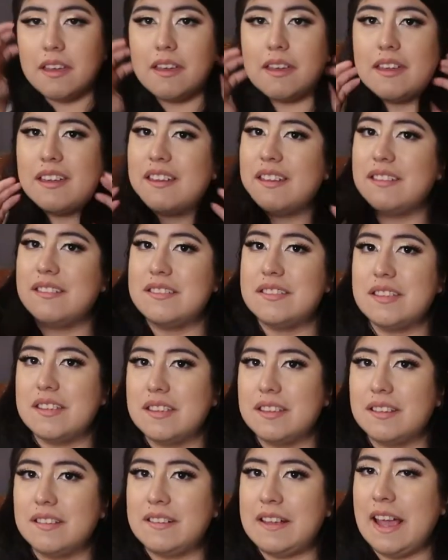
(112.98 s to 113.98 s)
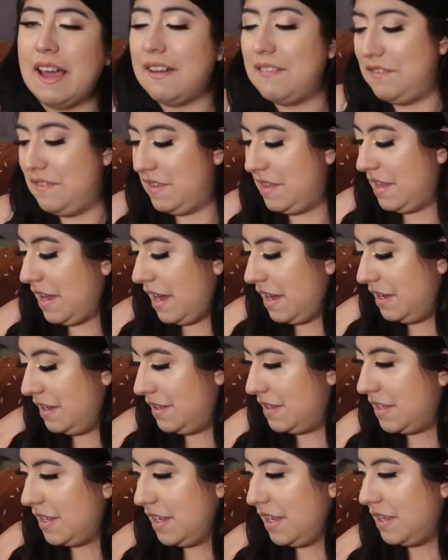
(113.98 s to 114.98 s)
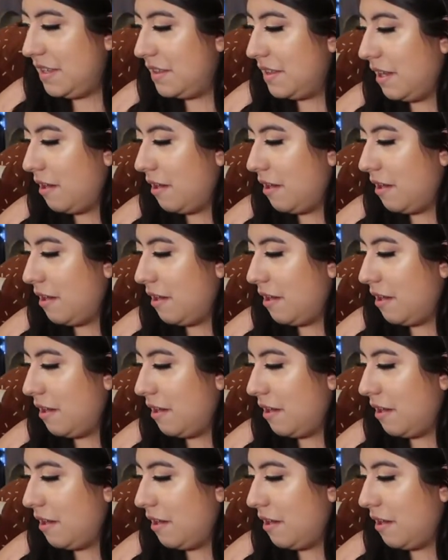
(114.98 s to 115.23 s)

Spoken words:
And yeah, that is it.